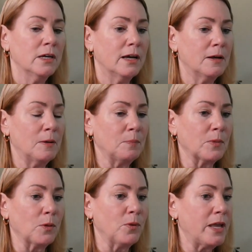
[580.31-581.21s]

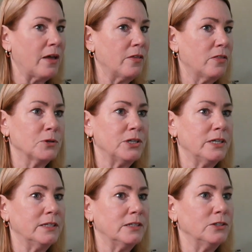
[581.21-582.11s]
We had the
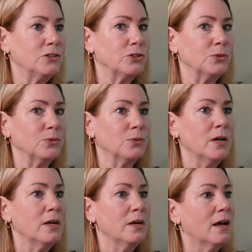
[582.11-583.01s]
opportunity to
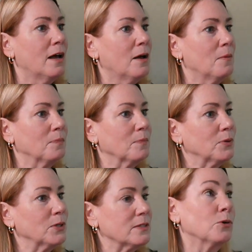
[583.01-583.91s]

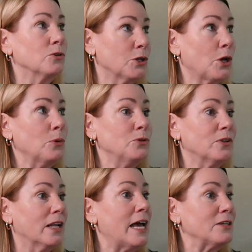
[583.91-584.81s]
to go to
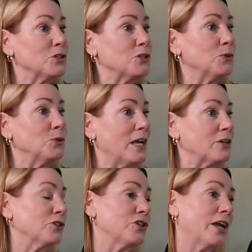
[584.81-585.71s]
the last two
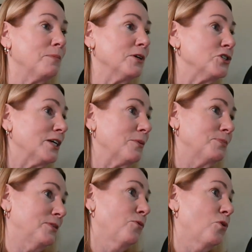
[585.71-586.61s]
national
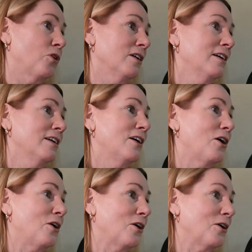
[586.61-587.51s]
championships for
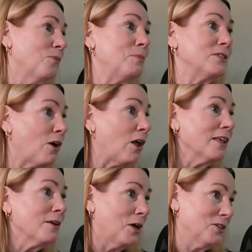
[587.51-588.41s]
our women's
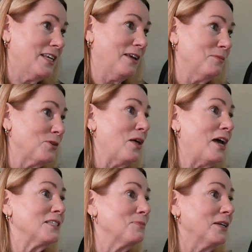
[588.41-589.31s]
volleyball team. So
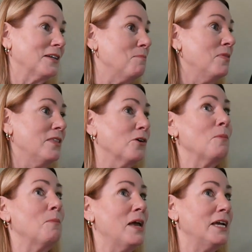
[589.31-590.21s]
that's been, they're
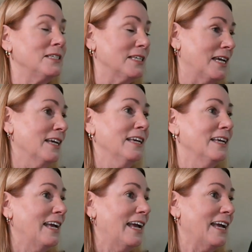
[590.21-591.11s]
amazing,
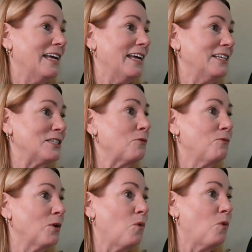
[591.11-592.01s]
and it's so
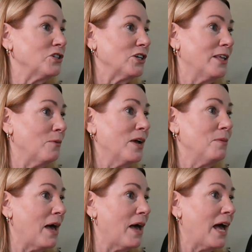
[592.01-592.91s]
fun watching them
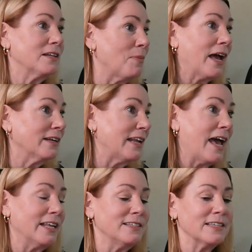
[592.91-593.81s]
win back-to-back
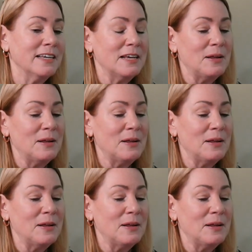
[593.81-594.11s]
natties.